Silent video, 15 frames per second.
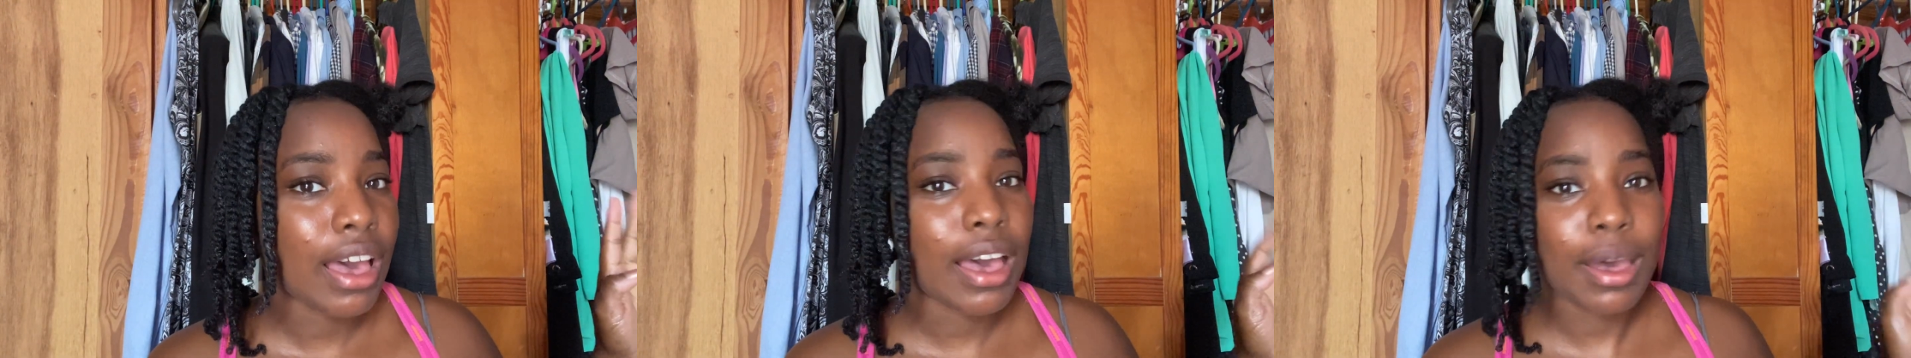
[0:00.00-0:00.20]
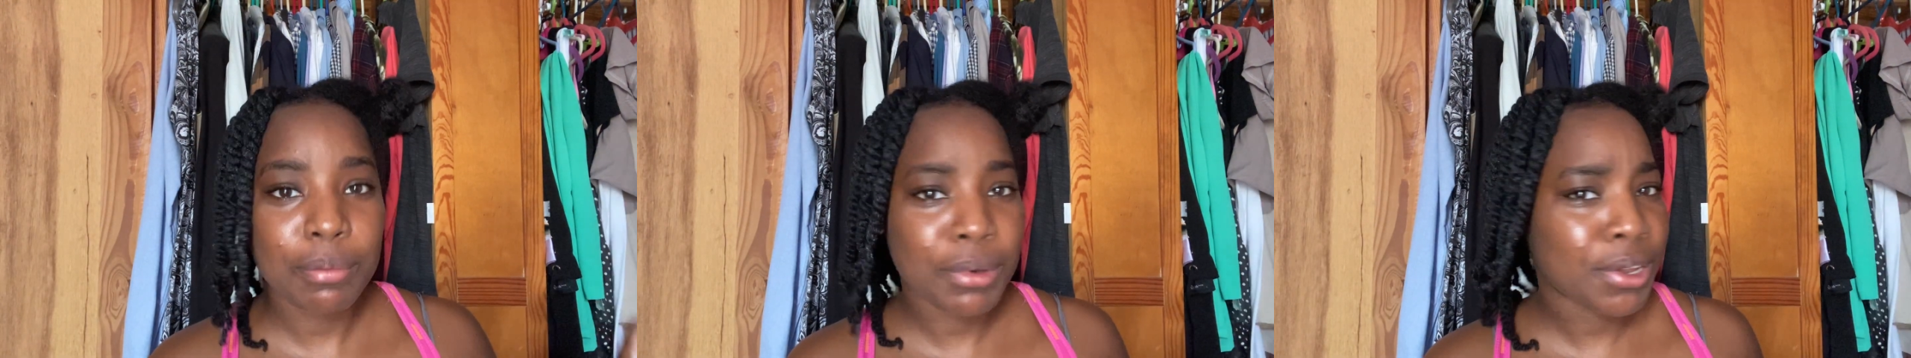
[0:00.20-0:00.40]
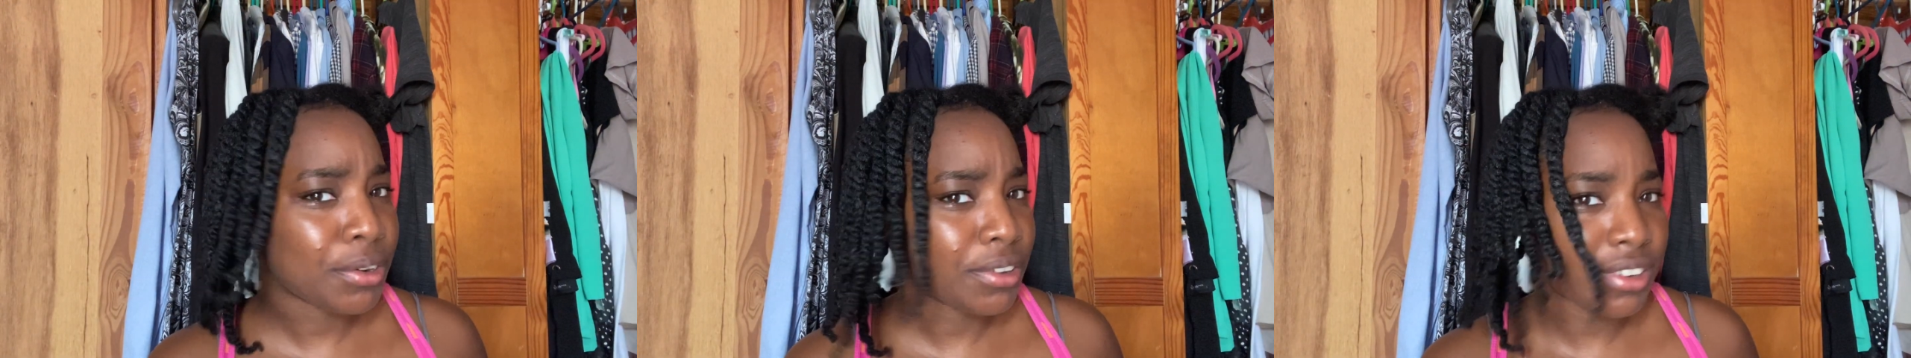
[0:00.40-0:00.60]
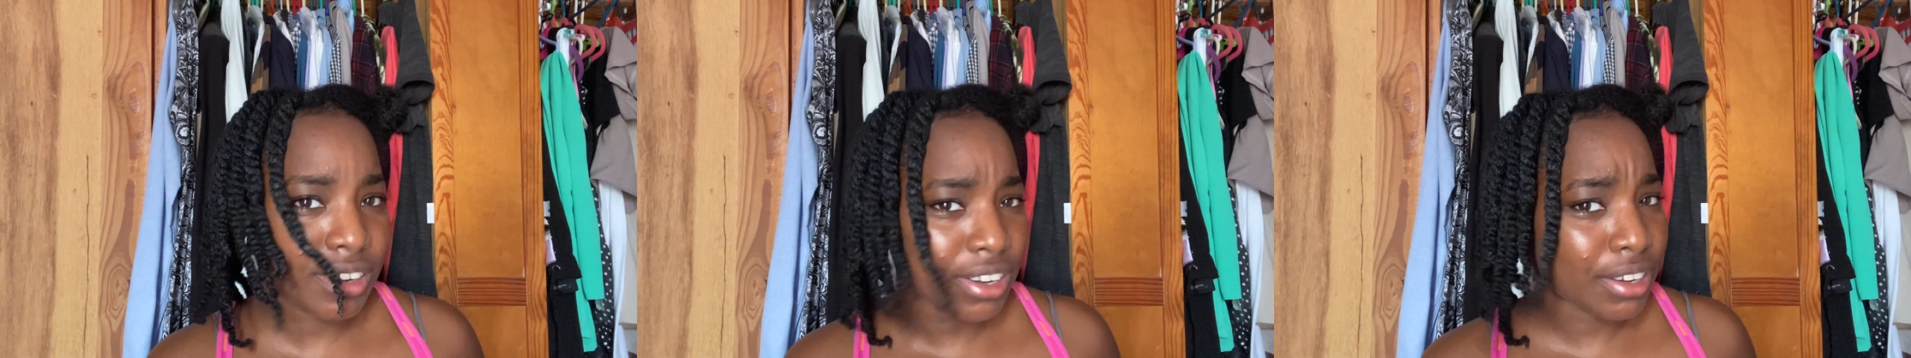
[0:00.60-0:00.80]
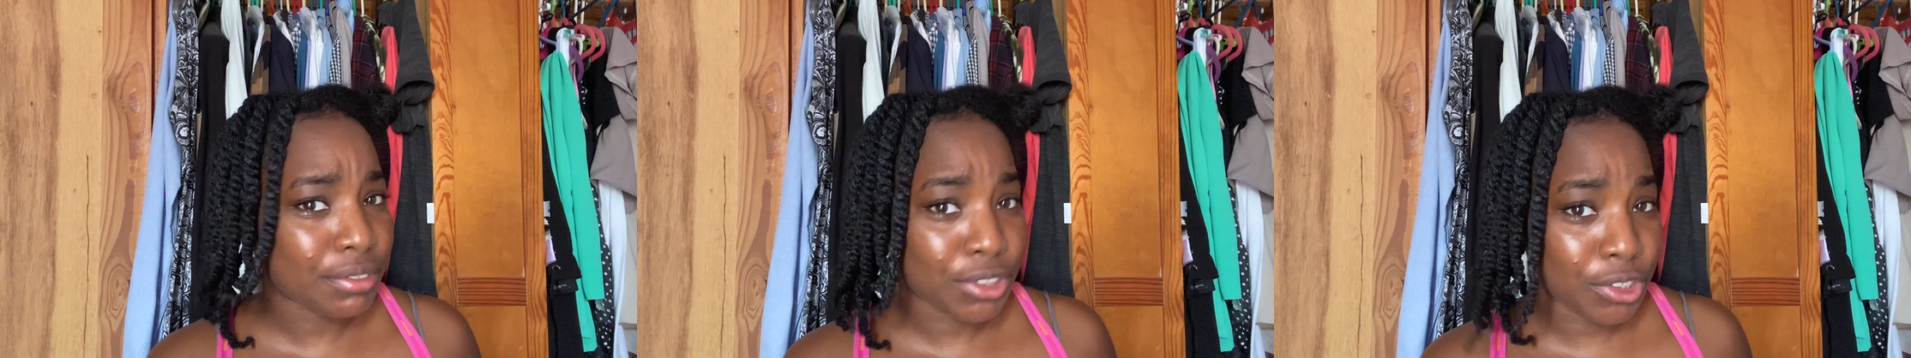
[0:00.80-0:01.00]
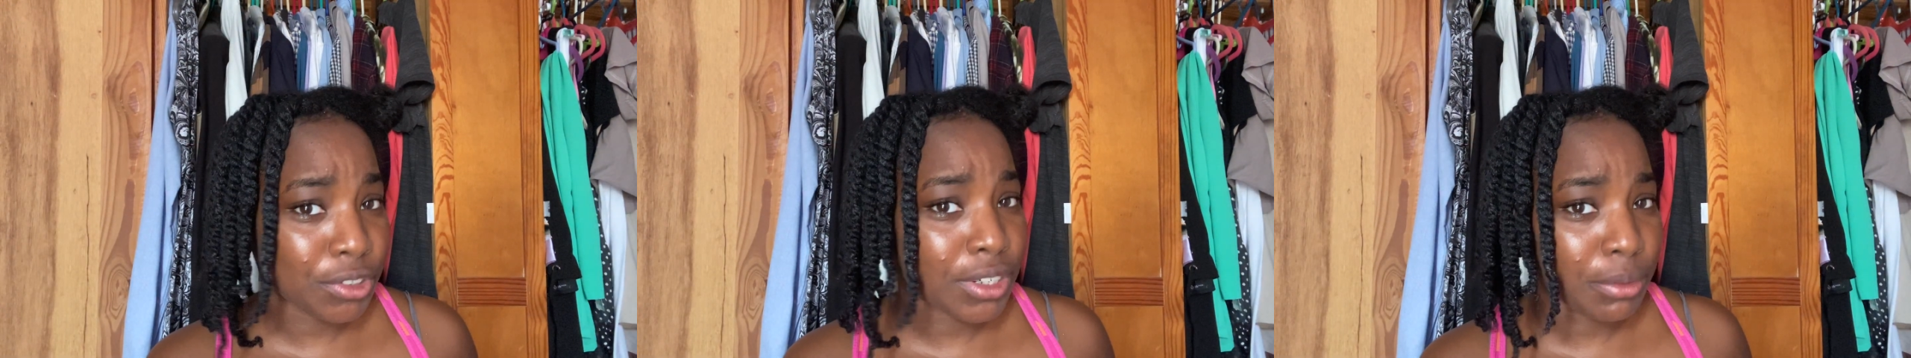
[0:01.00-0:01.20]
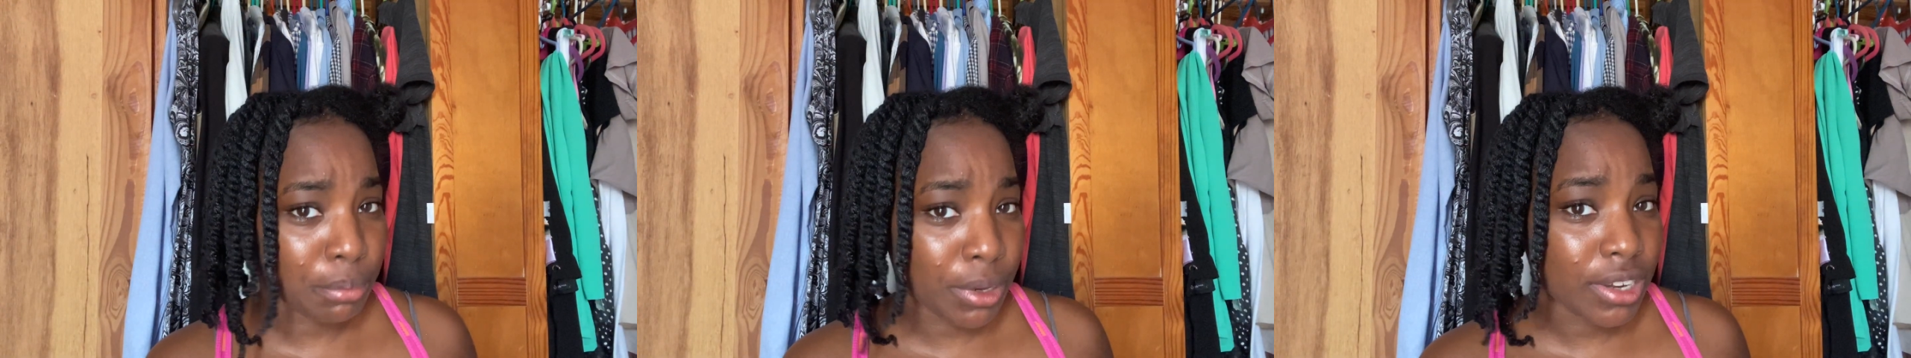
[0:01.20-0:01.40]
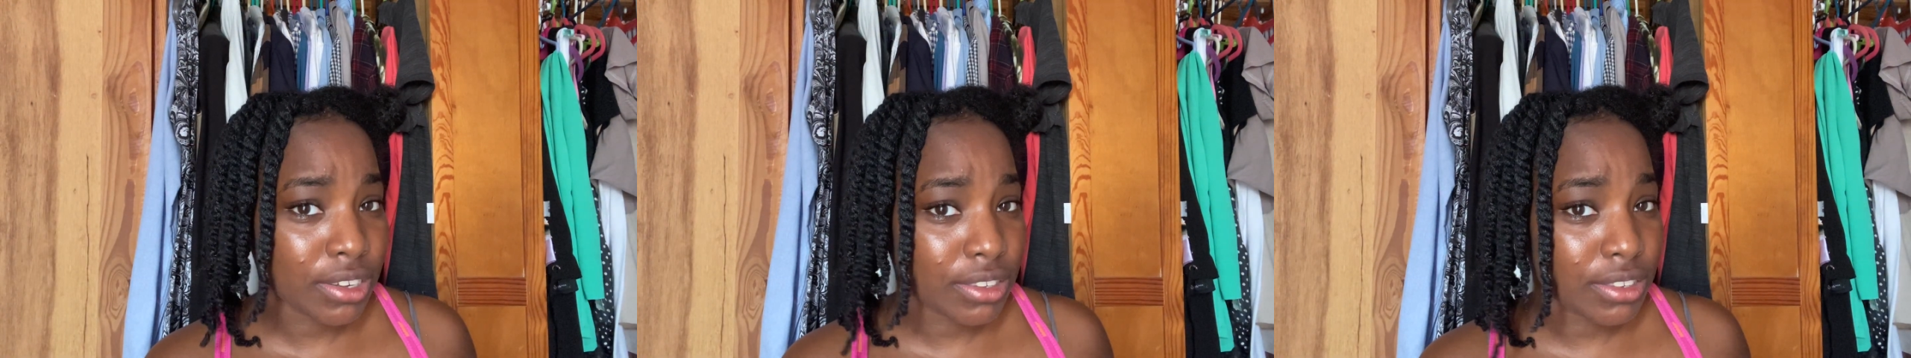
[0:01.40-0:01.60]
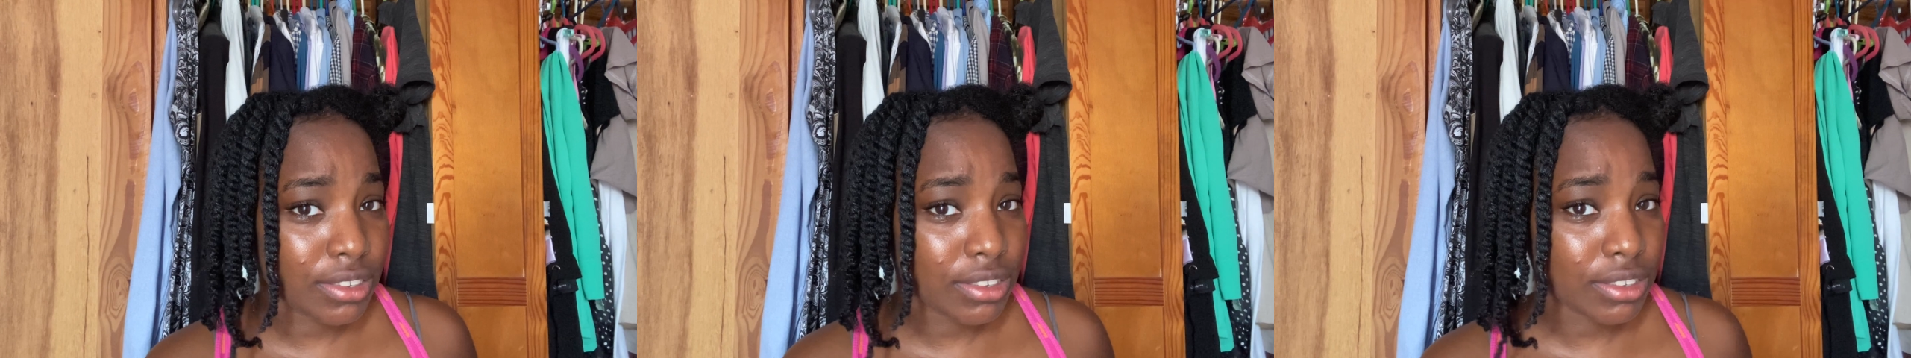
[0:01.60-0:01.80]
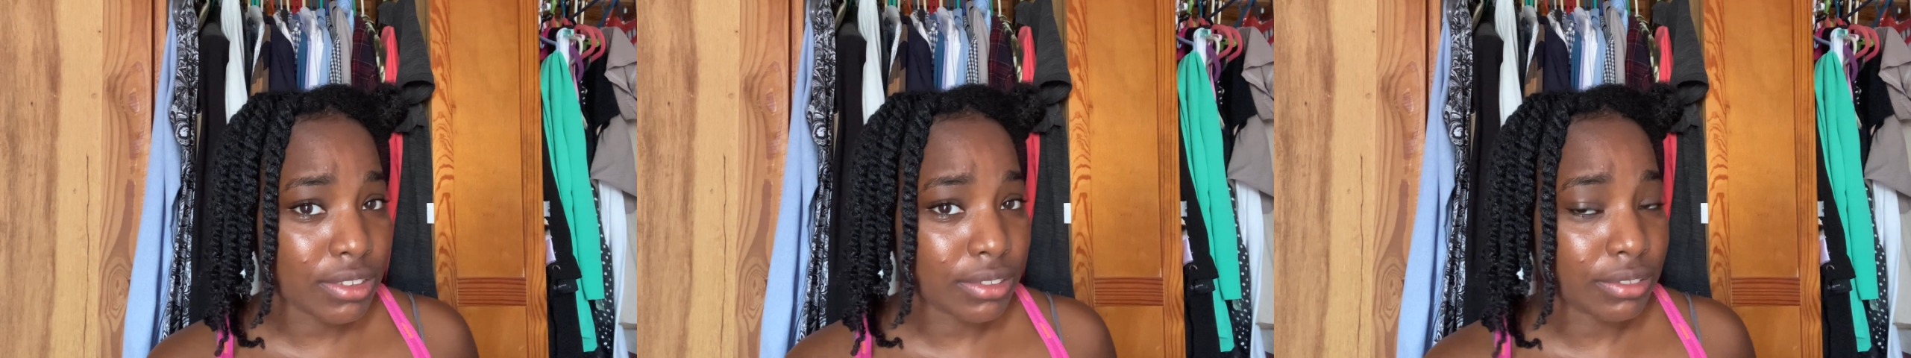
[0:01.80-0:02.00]
I'm not gonna have straight
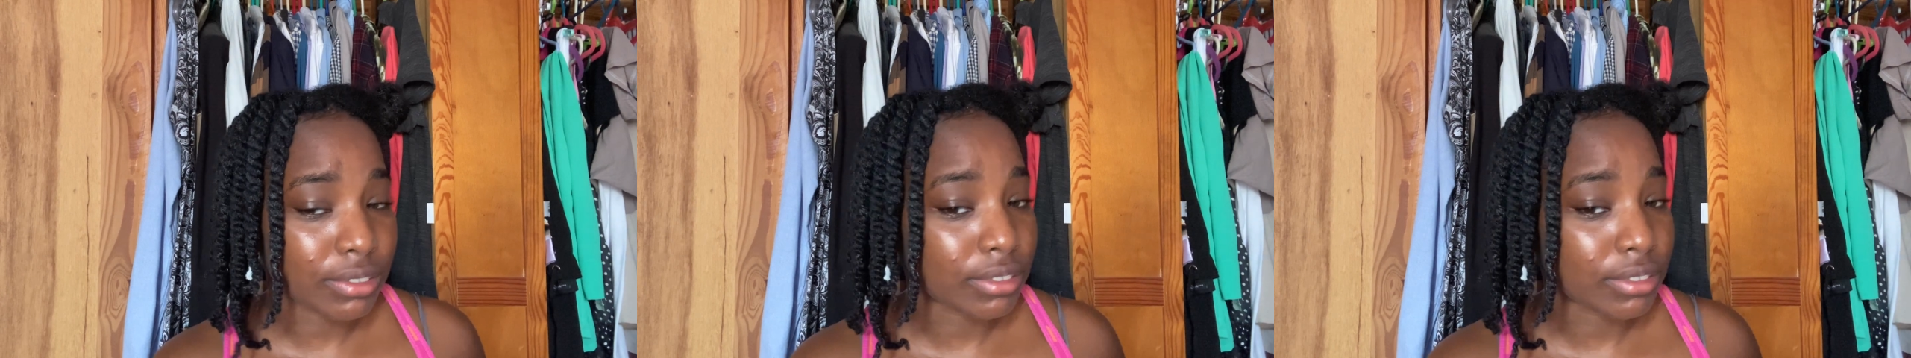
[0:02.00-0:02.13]
parts